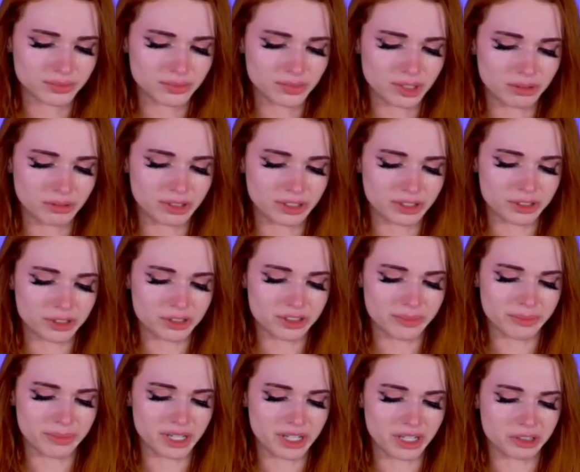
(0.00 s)
You literally just
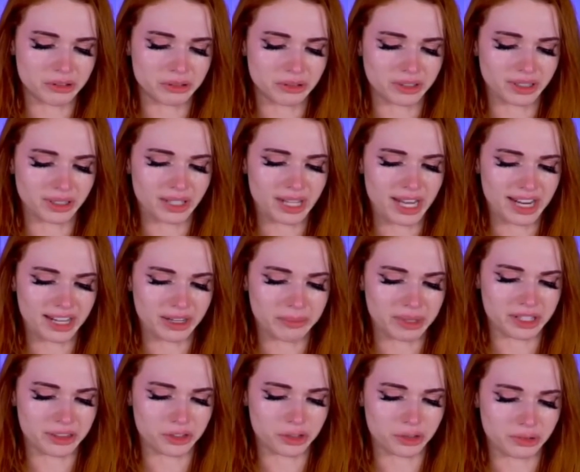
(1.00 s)
admitted you were lying
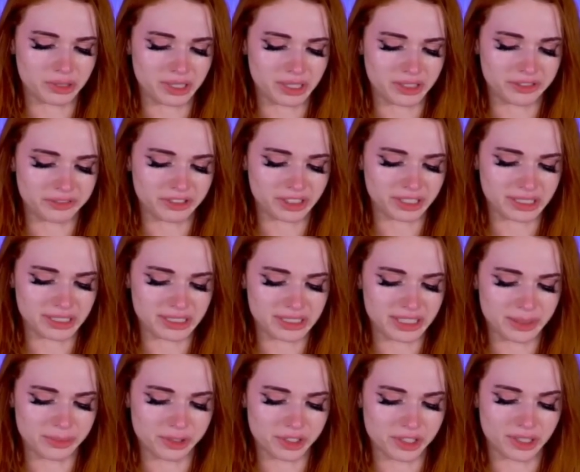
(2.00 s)
about the tweet,
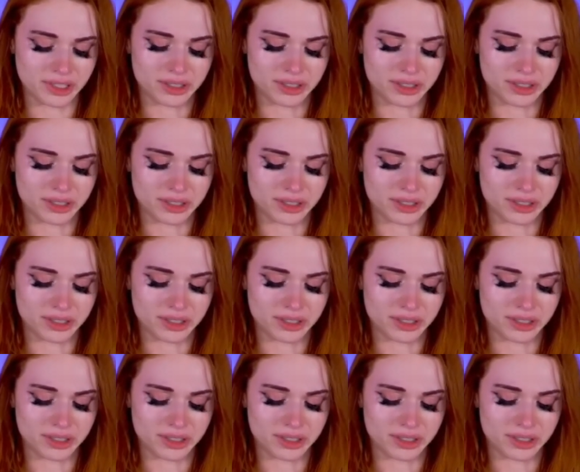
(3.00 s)
dipshit.